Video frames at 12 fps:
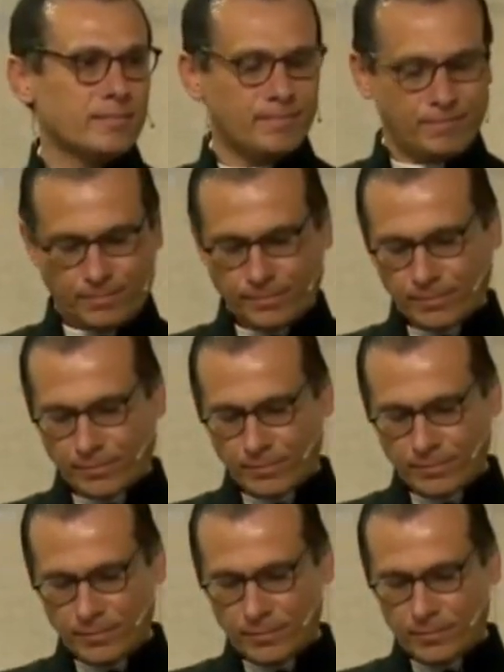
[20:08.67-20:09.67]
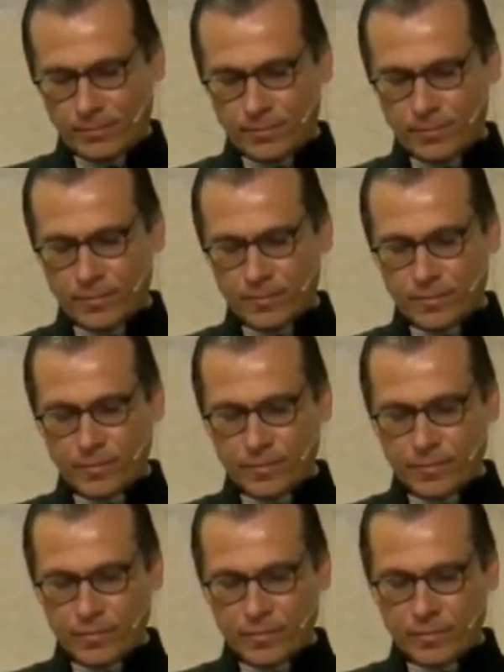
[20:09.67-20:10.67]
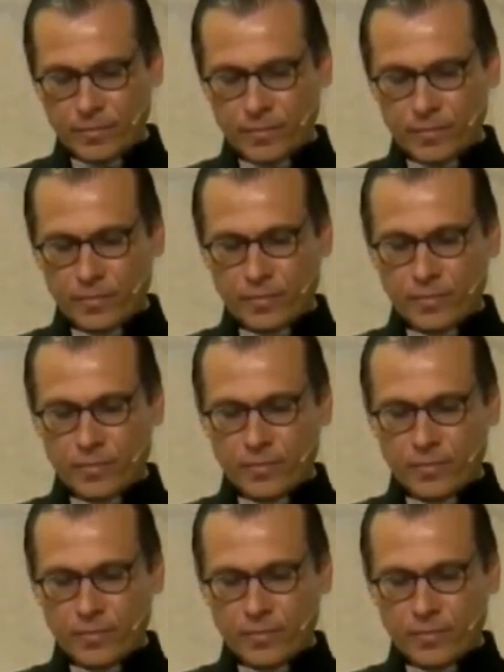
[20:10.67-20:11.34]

No one is speaking in this clip.